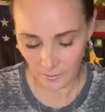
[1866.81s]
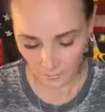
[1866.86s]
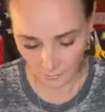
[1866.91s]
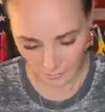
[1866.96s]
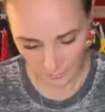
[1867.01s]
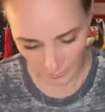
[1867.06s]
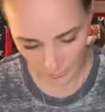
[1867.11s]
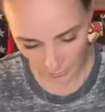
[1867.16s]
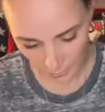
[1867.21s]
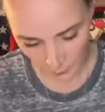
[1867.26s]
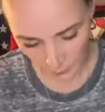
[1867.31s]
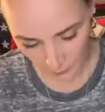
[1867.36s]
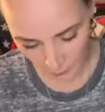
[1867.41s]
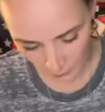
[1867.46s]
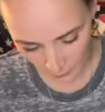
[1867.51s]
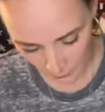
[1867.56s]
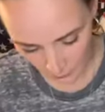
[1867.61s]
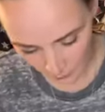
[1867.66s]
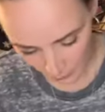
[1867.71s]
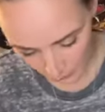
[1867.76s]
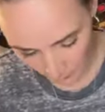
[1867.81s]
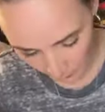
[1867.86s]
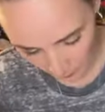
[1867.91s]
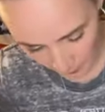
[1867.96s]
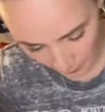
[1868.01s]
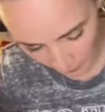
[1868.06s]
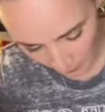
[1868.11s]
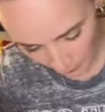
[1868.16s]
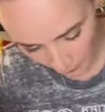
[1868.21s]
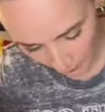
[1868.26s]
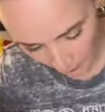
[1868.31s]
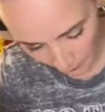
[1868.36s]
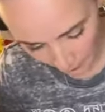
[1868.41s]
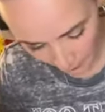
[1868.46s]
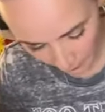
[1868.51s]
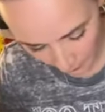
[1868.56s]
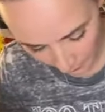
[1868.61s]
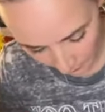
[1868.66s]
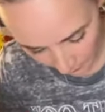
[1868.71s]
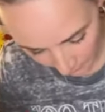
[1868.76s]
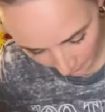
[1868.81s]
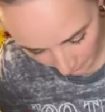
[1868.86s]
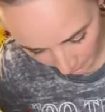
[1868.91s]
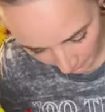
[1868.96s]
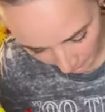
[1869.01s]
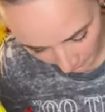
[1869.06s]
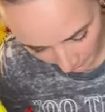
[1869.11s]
Because I do use it once in a while,